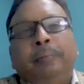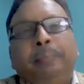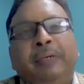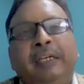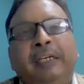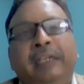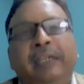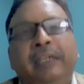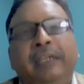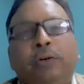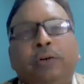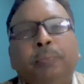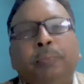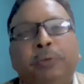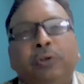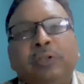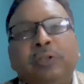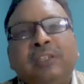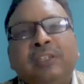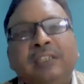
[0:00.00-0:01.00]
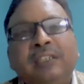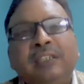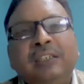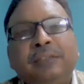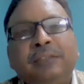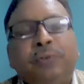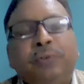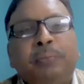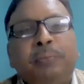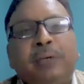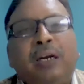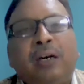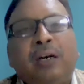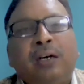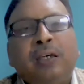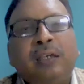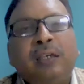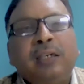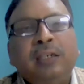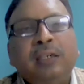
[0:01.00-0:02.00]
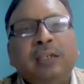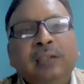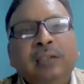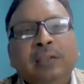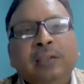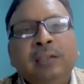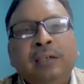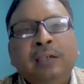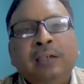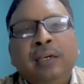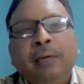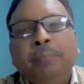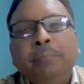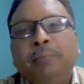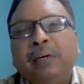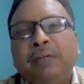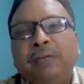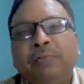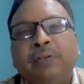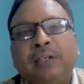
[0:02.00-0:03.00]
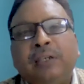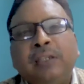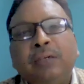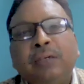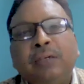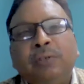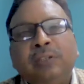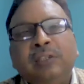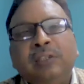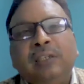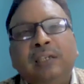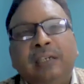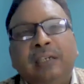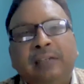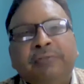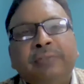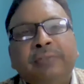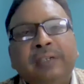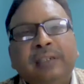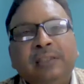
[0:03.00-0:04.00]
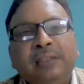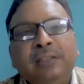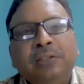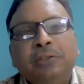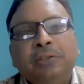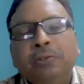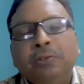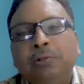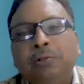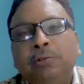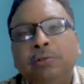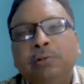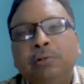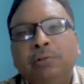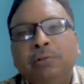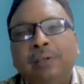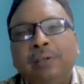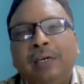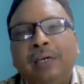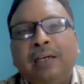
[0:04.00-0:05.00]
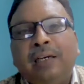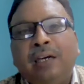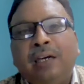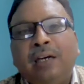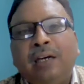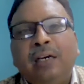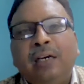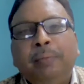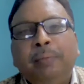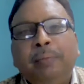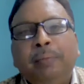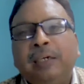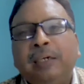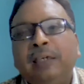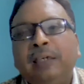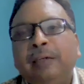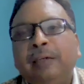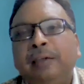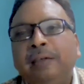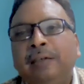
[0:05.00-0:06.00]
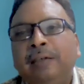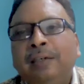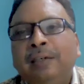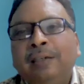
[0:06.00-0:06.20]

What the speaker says: BE Computer Science from Karnataka. My father was in defense, so entirely my